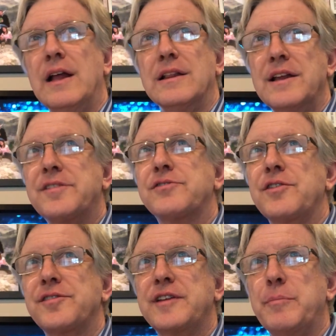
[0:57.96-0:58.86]
let's
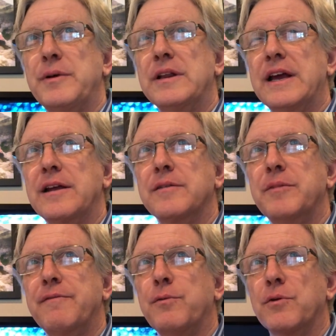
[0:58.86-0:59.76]
just stipulate
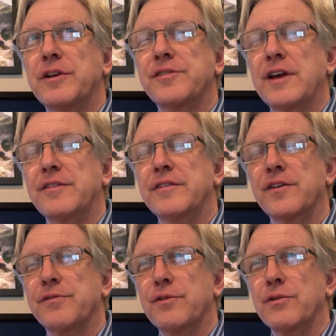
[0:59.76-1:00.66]
before discussing
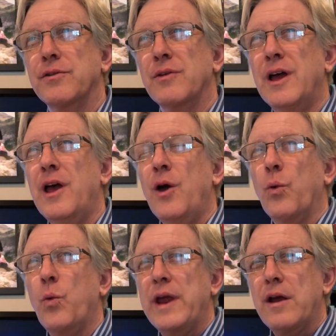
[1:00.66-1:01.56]
this further,
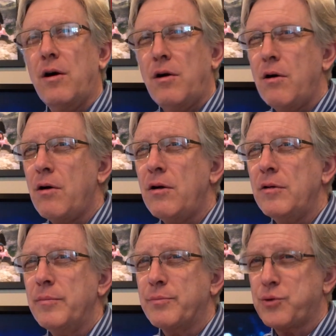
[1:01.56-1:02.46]
we
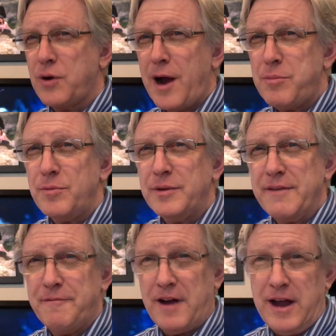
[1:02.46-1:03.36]
all probably
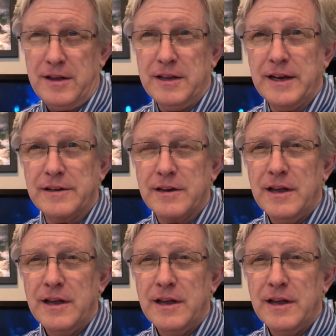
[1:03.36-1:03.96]
violate